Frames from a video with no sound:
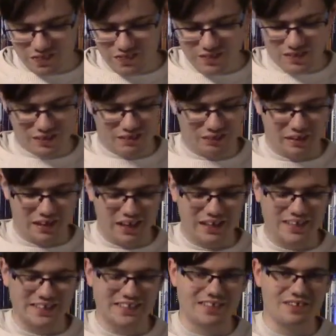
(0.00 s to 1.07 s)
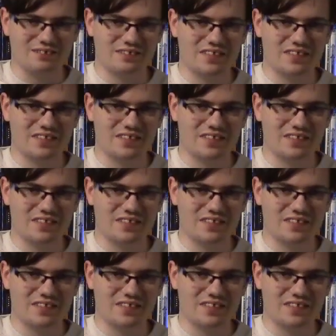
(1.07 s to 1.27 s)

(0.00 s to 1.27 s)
the heist of